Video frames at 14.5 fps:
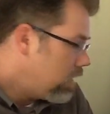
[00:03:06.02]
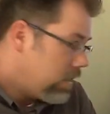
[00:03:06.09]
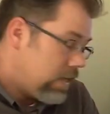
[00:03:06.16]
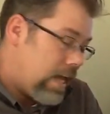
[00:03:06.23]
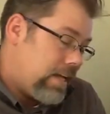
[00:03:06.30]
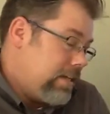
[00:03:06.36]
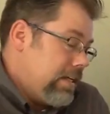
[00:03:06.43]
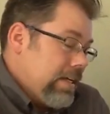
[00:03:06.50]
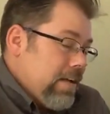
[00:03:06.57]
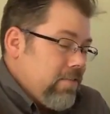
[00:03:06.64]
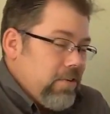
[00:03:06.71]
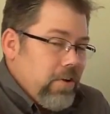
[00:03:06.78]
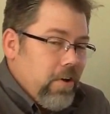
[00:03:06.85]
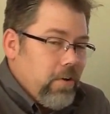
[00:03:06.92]
Yeah, you
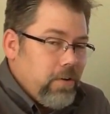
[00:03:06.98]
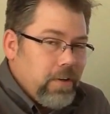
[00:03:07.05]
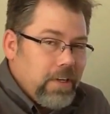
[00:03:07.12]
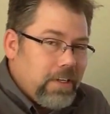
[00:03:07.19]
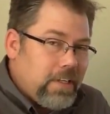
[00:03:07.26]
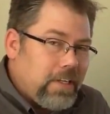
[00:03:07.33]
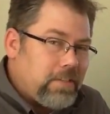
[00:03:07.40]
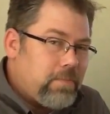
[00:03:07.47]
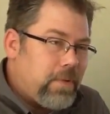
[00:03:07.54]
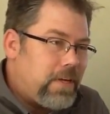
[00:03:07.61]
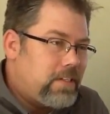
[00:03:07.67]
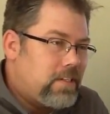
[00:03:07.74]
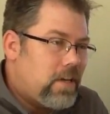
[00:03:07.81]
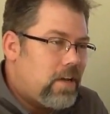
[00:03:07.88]
never know. It
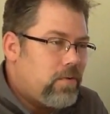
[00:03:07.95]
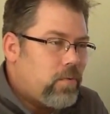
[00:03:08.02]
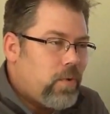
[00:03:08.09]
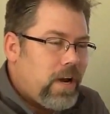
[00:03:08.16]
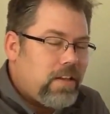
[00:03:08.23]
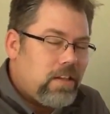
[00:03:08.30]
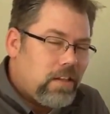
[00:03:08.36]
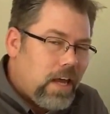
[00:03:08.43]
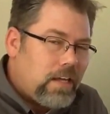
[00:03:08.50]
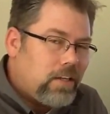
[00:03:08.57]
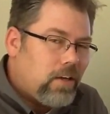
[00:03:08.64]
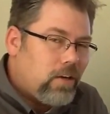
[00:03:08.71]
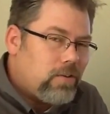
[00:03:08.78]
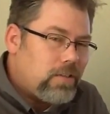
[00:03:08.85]
depends on where the
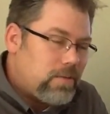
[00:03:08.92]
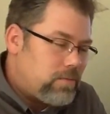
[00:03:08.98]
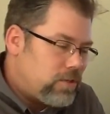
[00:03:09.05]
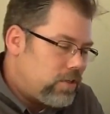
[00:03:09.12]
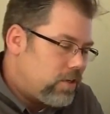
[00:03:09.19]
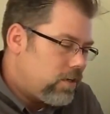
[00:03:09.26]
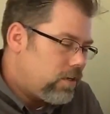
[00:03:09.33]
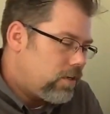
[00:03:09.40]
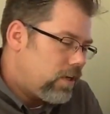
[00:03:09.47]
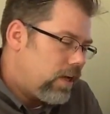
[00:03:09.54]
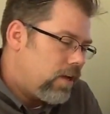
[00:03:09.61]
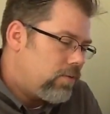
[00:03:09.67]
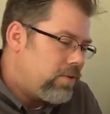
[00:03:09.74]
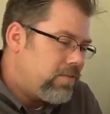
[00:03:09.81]
line goes, I'm sure.
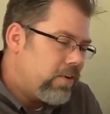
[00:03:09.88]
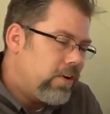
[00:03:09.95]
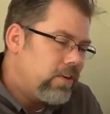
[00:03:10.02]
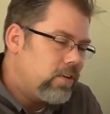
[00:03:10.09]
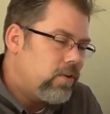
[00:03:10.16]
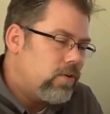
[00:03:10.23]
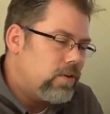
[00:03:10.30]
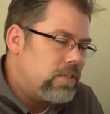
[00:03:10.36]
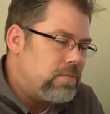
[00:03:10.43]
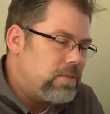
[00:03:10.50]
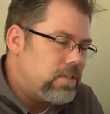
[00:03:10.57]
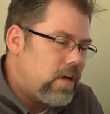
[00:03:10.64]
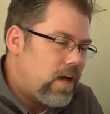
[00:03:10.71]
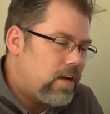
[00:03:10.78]
We've heard the
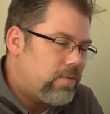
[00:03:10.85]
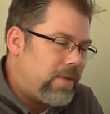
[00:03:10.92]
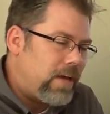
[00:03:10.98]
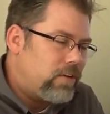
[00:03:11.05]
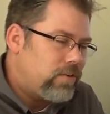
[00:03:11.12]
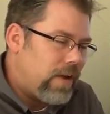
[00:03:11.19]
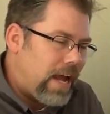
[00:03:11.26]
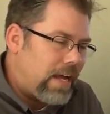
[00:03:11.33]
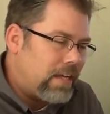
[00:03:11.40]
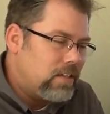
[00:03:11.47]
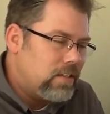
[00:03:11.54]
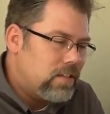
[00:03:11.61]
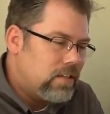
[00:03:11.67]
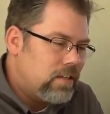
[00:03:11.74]
Horsemen talk about
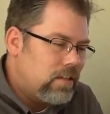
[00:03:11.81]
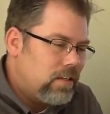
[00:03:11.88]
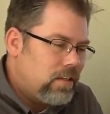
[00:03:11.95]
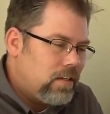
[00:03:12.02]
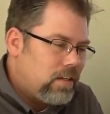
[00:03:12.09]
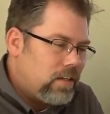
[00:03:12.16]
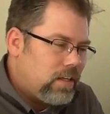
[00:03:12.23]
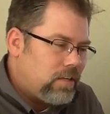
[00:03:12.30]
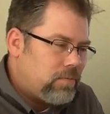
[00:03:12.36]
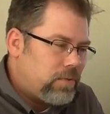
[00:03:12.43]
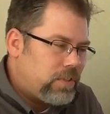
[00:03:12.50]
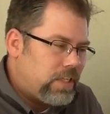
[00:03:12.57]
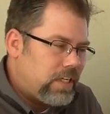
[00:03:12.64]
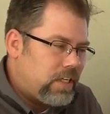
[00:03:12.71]
dragons in
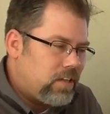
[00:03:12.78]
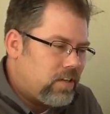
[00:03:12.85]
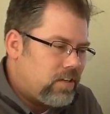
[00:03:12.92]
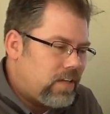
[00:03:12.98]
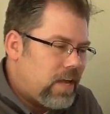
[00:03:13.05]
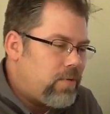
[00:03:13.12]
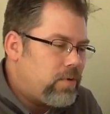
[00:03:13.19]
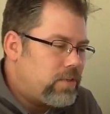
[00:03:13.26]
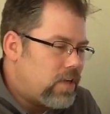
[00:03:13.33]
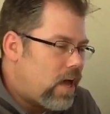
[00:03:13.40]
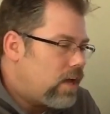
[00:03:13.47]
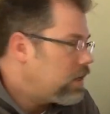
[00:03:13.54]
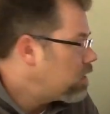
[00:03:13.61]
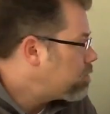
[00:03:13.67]
particular. They were
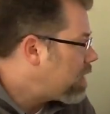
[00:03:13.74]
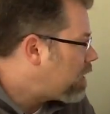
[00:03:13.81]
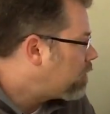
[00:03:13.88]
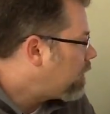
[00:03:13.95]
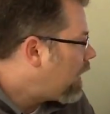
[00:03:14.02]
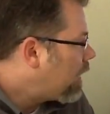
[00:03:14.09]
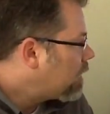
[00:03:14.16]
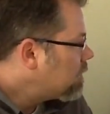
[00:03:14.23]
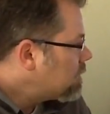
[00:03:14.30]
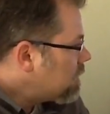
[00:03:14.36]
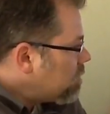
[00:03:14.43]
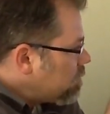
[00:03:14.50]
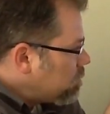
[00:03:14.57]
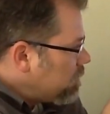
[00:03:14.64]
talking about dragons
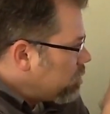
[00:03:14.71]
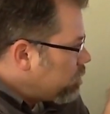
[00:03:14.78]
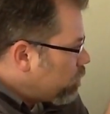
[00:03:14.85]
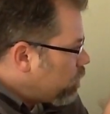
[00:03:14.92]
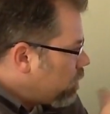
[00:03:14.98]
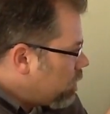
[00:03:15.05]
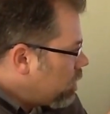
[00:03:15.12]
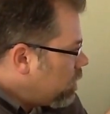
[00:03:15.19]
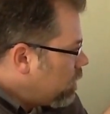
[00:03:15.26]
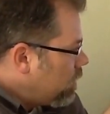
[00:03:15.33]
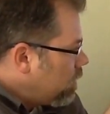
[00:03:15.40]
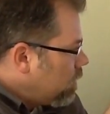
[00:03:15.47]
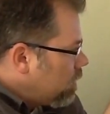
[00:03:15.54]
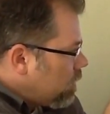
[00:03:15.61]
even before
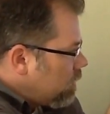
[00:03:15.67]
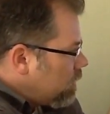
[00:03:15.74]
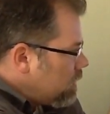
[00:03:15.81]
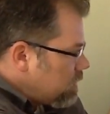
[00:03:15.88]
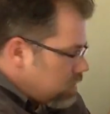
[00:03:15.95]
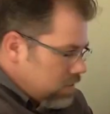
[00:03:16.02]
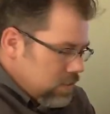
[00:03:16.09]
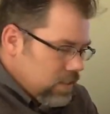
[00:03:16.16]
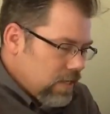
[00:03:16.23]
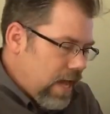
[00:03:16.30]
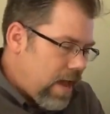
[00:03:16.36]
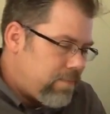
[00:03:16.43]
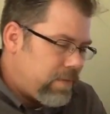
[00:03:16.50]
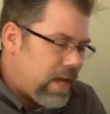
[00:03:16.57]
this
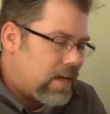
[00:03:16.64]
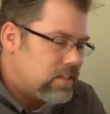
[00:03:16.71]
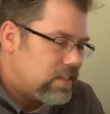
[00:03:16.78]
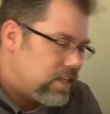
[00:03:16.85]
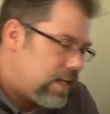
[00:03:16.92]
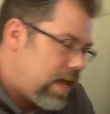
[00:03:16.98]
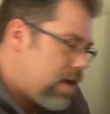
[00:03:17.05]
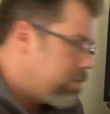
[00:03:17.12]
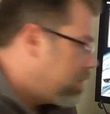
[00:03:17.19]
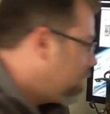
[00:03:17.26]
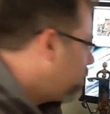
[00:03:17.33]
happy accident happened.